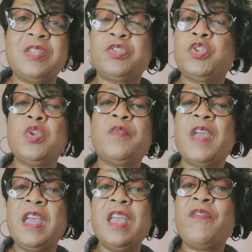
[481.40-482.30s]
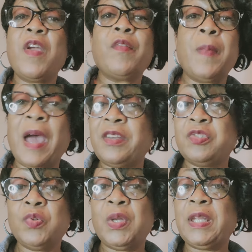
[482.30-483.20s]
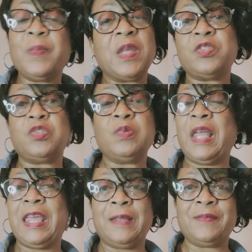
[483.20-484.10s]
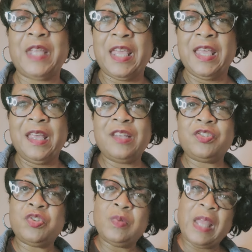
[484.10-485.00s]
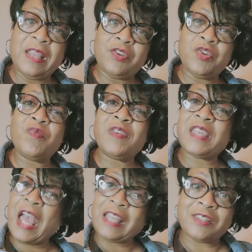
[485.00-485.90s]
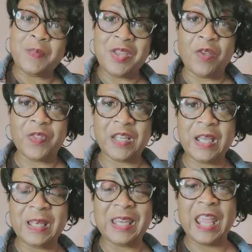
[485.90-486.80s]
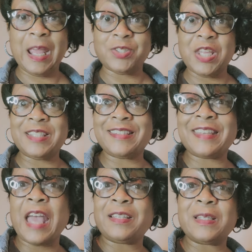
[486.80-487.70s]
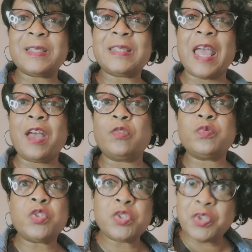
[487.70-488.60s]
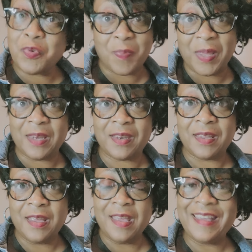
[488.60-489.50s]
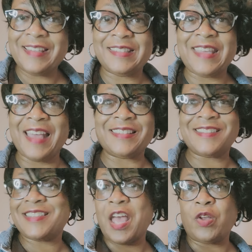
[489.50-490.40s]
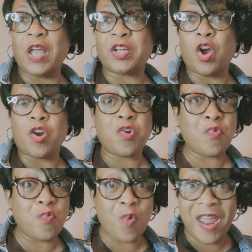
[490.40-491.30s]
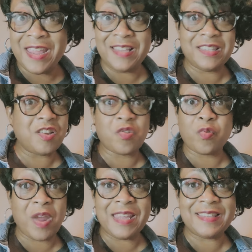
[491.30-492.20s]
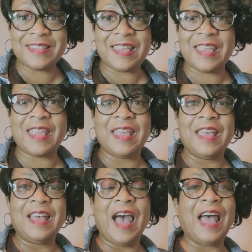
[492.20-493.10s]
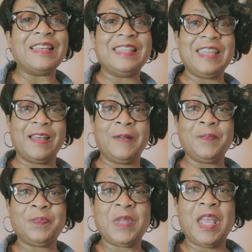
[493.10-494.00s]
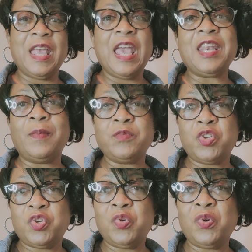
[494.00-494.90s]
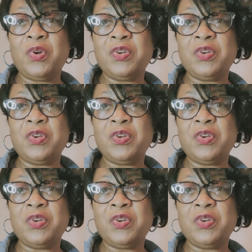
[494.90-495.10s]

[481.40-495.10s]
if everybody's doing it, it's too late. It's too late. You've got to be on the cutting edge. It's got to sound stupid. It's got to sound like a crazy, crazy idea. And I'm sure,